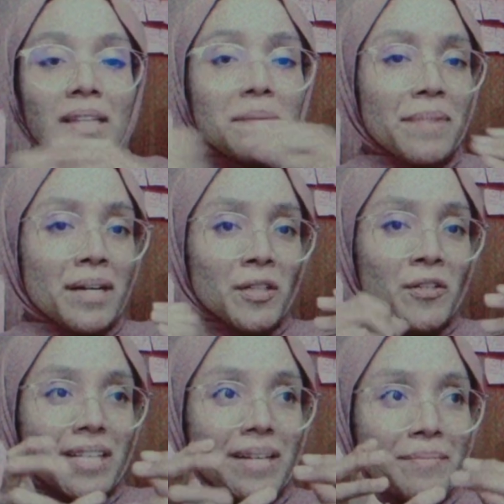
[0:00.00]
Linked
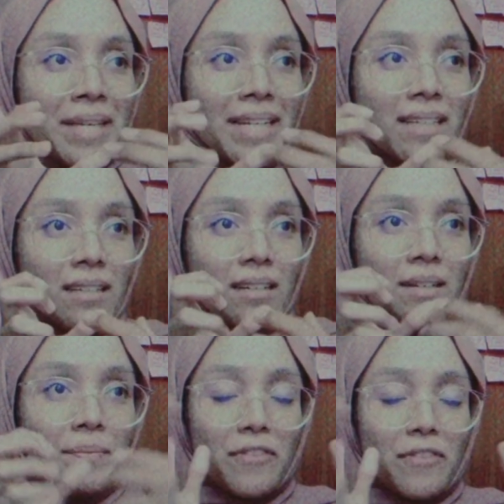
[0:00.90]
bungalows meaning
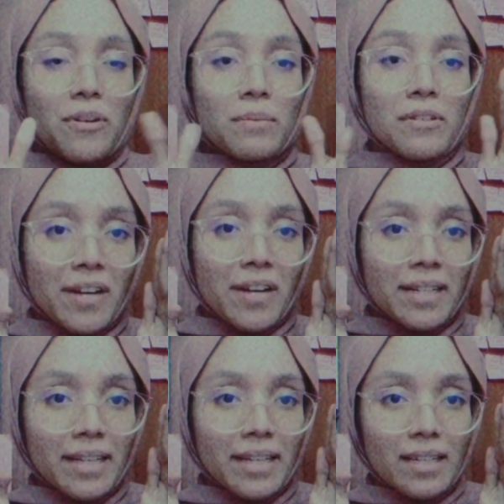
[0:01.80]
from the
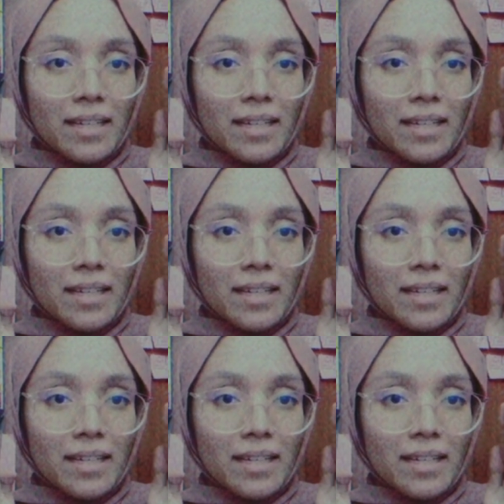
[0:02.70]
front